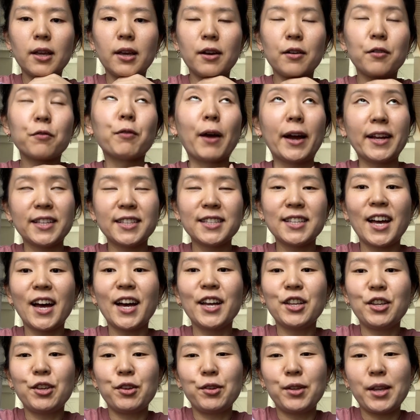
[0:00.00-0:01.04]
right
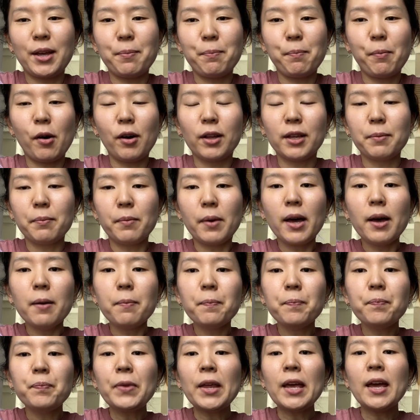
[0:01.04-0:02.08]
side, you knit bottom up.
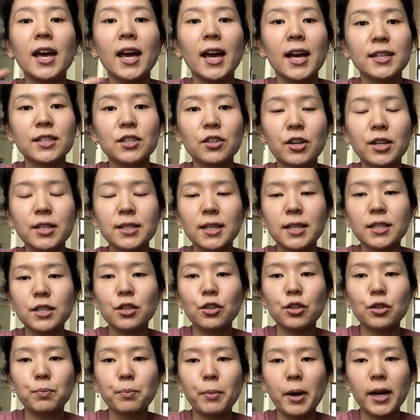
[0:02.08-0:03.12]
And Sari says
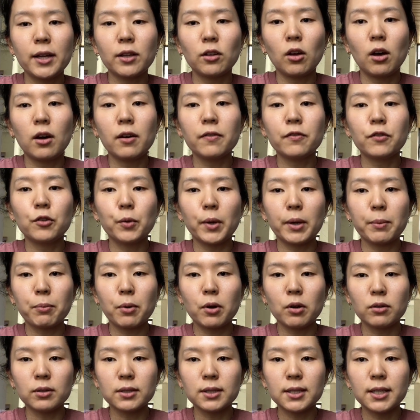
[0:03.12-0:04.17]
to bind off doing
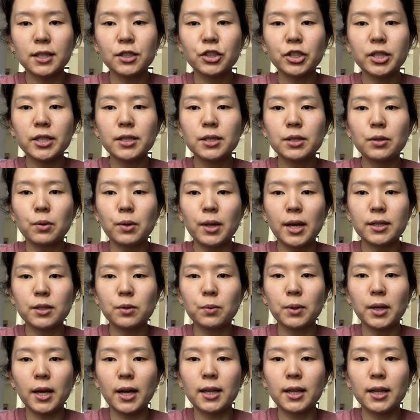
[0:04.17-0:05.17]
purl stitches, so that's what I